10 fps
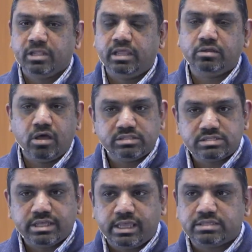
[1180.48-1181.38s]
And God
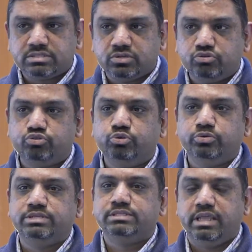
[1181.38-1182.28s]
stays true to
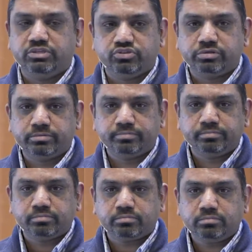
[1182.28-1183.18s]
his nature
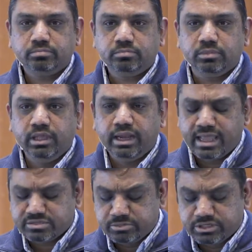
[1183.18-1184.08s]
and
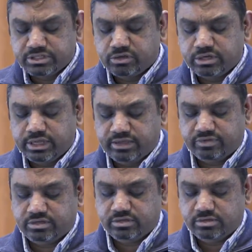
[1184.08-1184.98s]
has mercy on
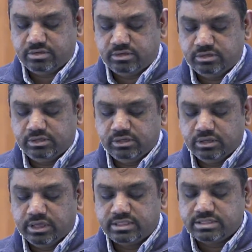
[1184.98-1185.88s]
David.
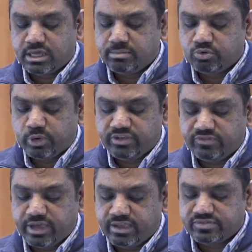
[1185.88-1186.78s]
In Psalm
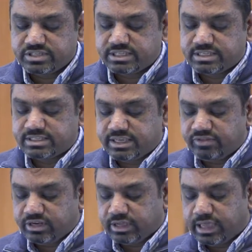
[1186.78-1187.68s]
25, 6 and
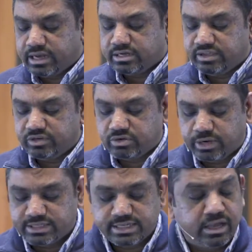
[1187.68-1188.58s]
7, again, David
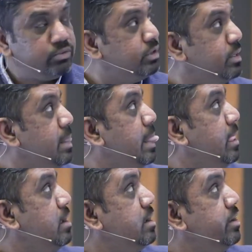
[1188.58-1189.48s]
cries out,
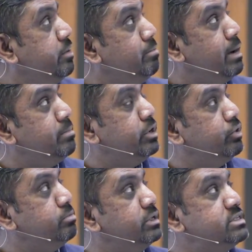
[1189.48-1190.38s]
Remember
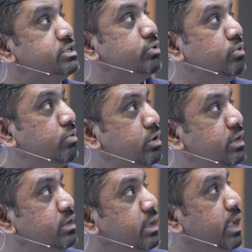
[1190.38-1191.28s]
your mercy, O
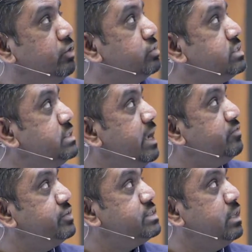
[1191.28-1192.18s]
Lord, and your
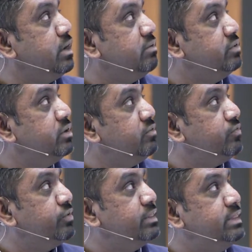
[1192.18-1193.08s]
steadfast love,
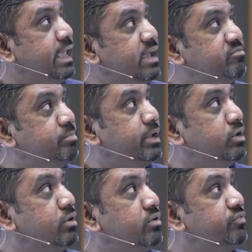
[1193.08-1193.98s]
for they have
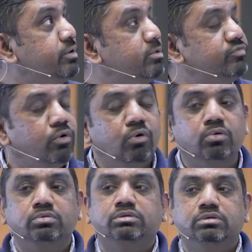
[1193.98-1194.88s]
been from of
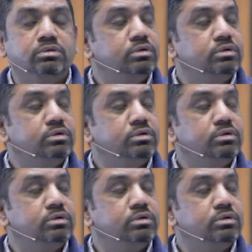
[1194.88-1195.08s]
old.